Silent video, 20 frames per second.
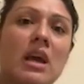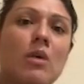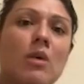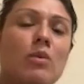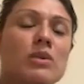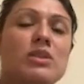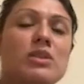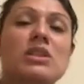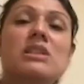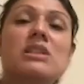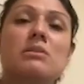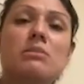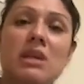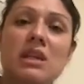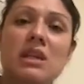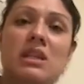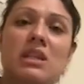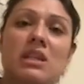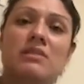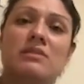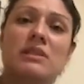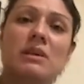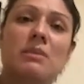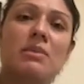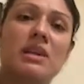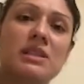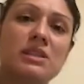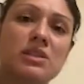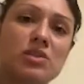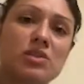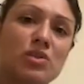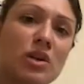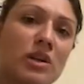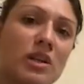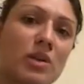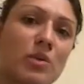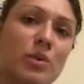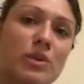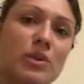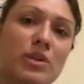which doesn't mean that if somebody's
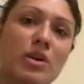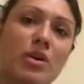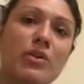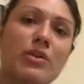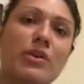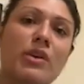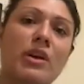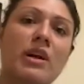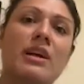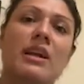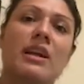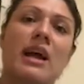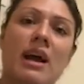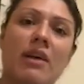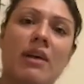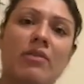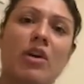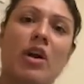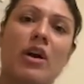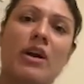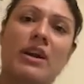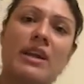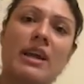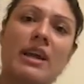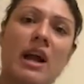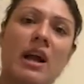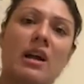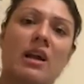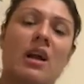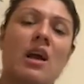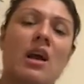struggling with neuro, they're not going to have cardiac,